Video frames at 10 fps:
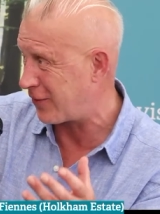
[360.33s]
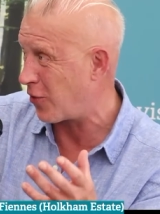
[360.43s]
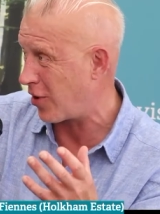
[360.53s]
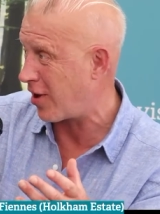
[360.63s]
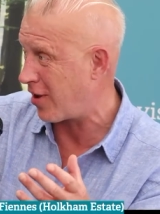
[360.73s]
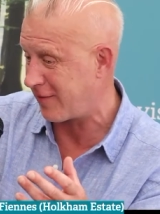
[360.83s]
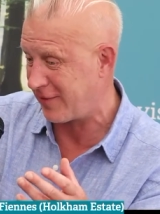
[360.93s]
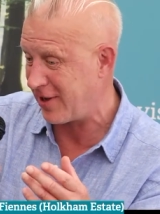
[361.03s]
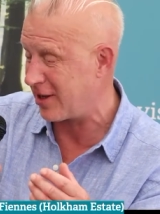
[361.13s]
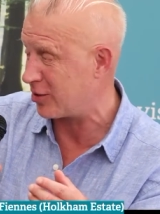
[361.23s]

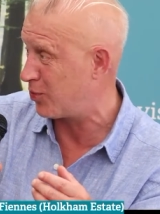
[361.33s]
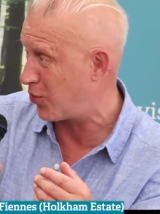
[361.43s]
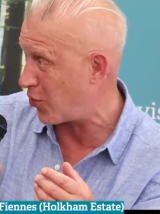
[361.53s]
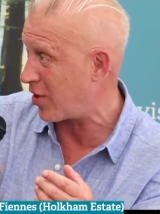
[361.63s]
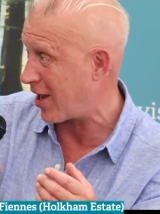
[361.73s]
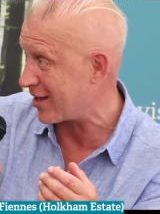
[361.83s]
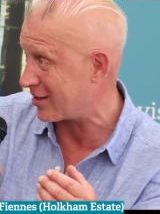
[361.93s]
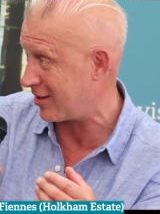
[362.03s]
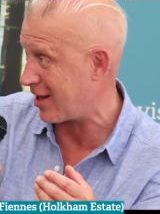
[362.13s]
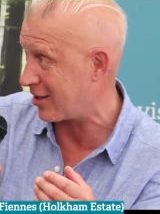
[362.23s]
4.5 years, boy,
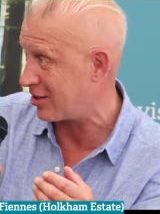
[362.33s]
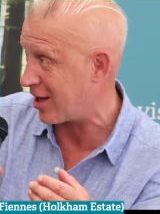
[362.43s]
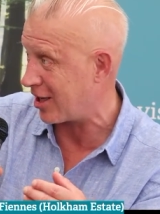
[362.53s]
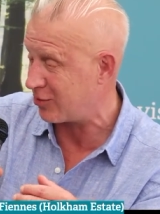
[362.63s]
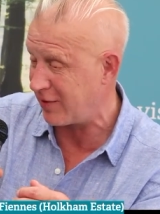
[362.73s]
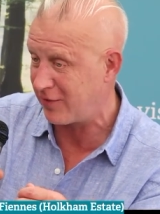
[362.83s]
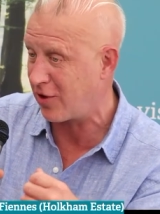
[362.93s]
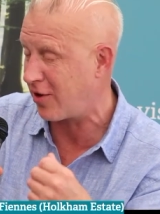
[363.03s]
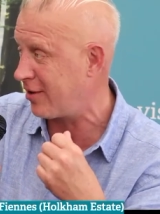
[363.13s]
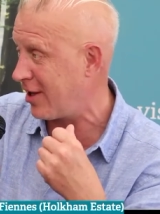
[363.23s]
hasn't that changed. We've
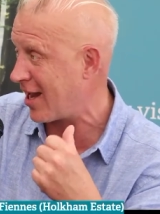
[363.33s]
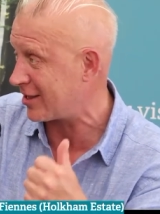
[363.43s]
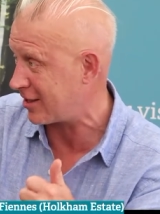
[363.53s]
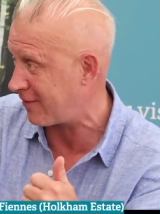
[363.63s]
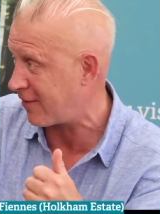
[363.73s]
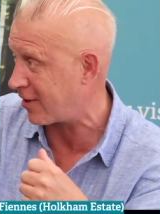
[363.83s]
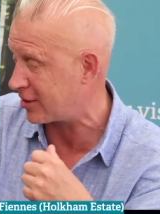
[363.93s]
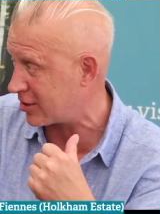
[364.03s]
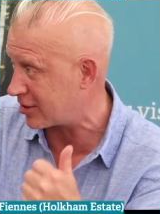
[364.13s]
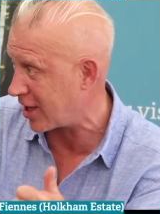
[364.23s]
got the
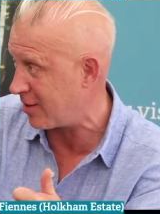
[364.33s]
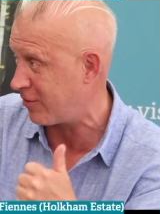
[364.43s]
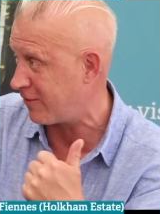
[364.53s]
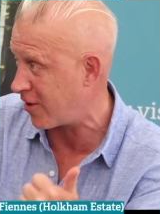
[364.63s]
SFI, Sustainable